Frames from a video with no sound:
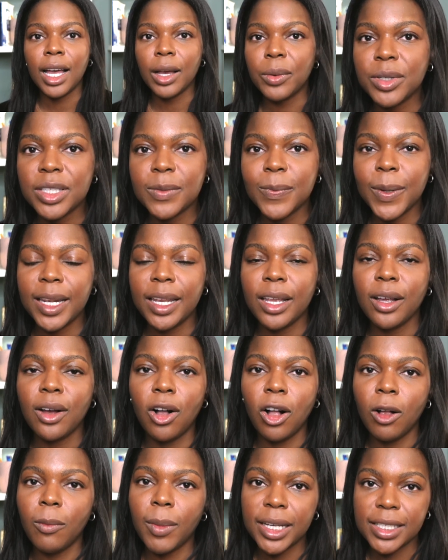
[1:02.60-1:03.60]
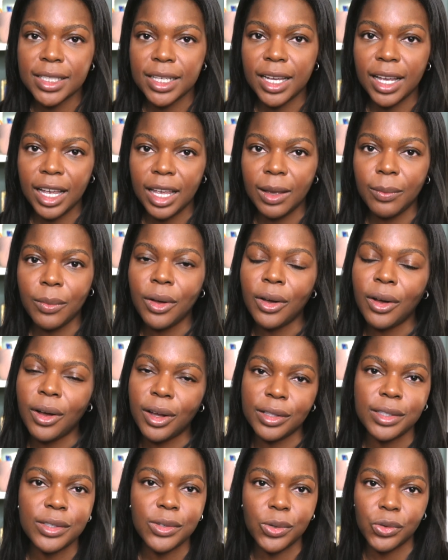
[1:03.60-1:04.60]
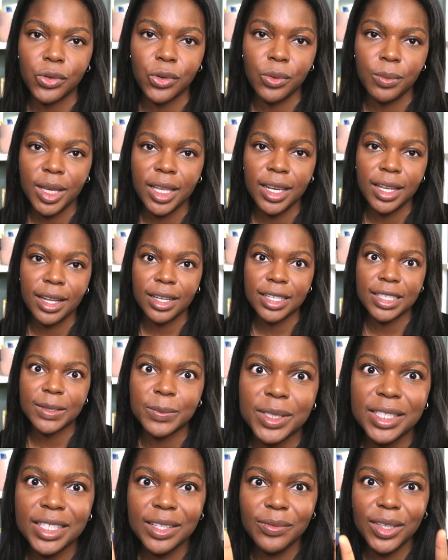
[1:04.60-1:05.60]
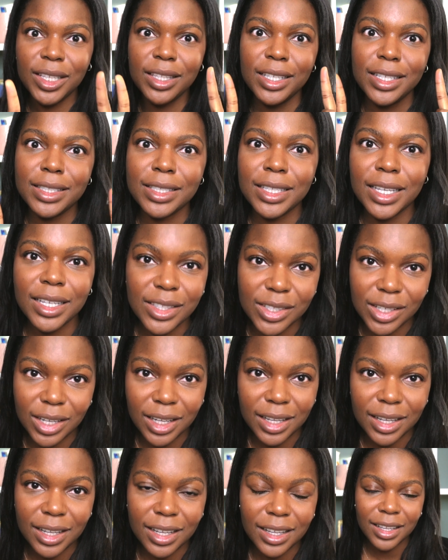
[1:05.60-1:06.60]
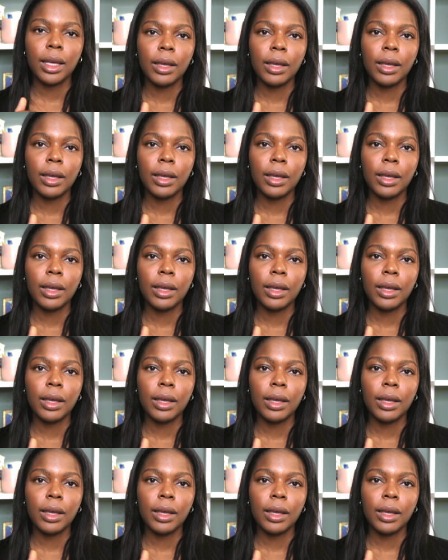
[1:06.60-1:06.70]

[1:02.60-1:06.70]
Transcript: I was spending all my time on social media, specifically TikTok.